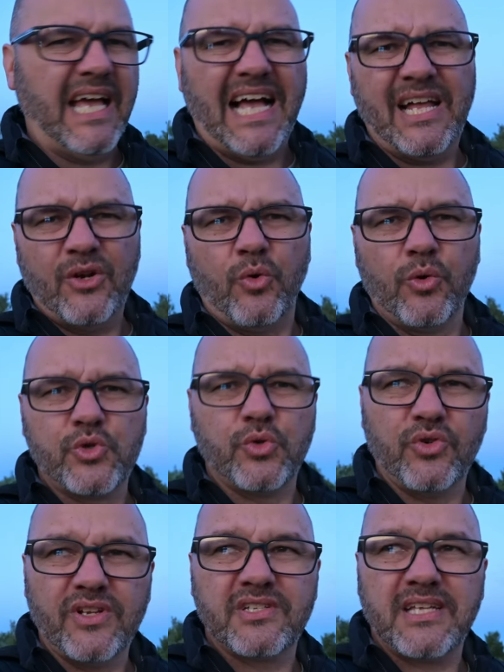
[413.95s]
and
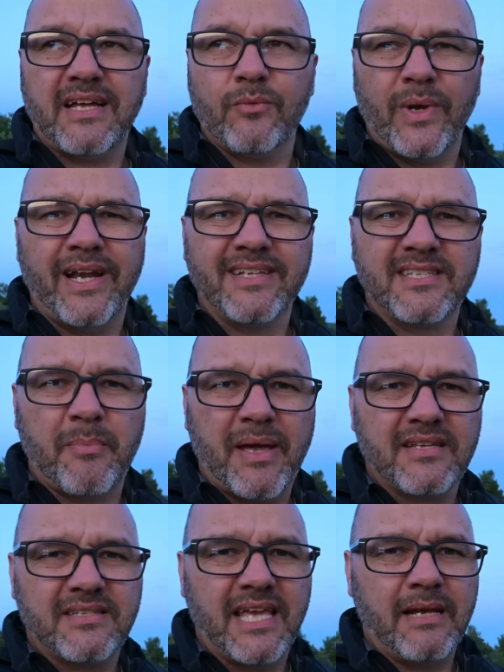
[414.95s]
also understand when is the
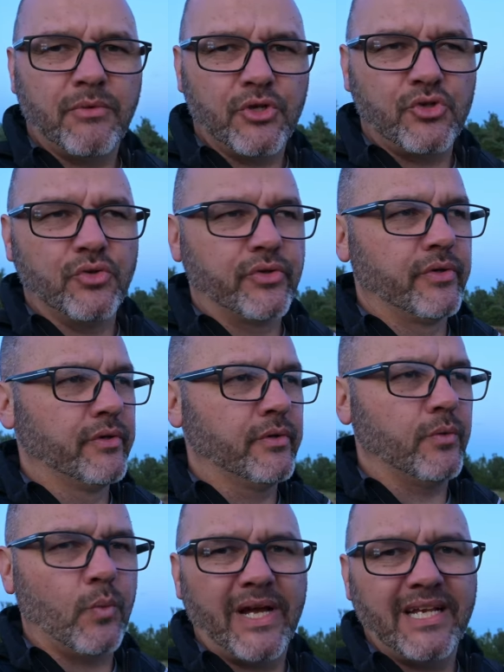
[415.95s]
best time to shoot
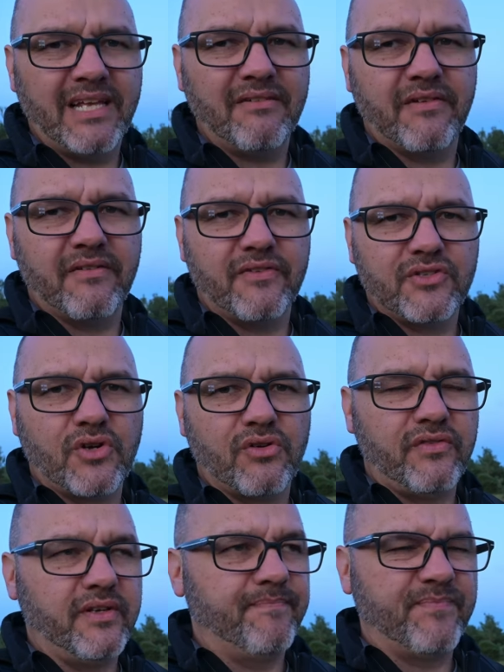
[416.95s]
wildlife
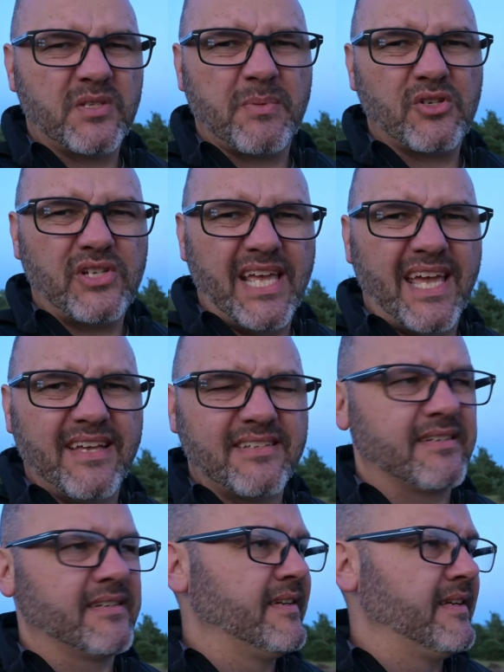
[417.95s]
photography, especially
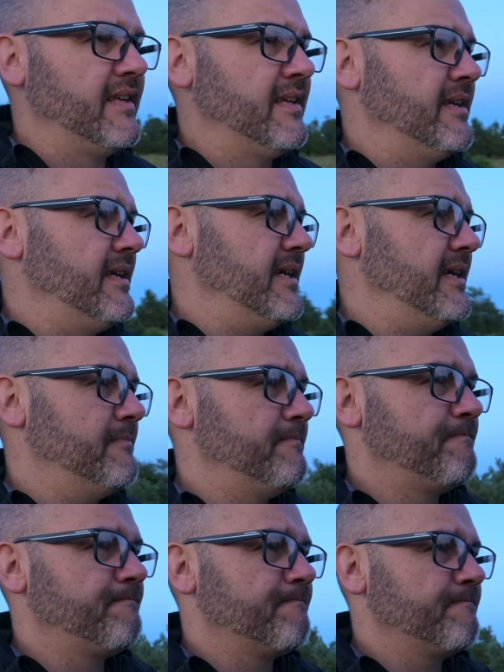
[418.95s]
hares. Um,
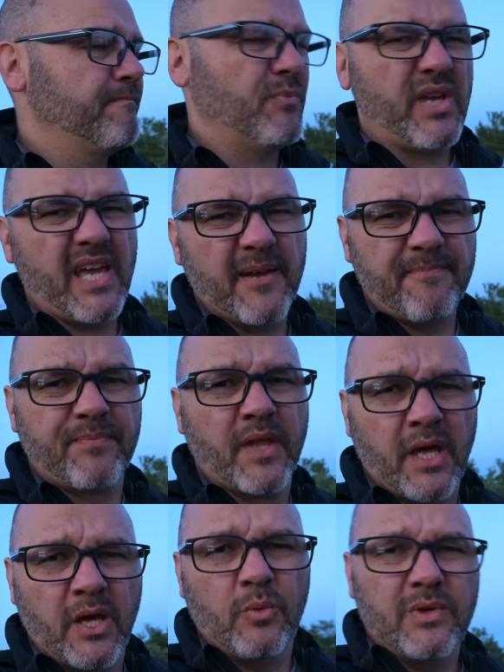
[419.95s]
yeah,
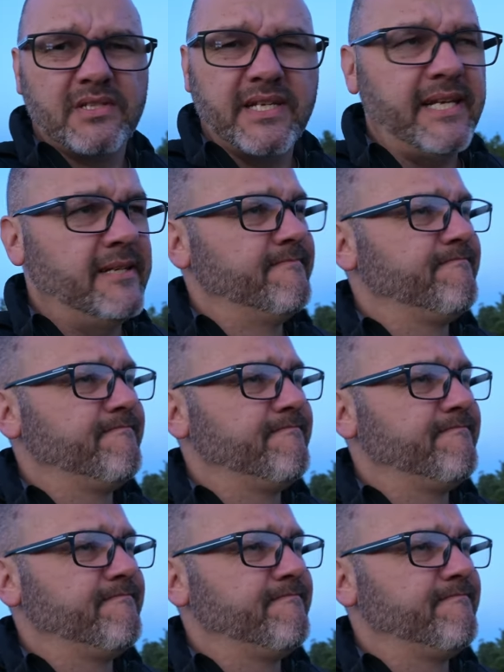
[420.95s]
we'll see.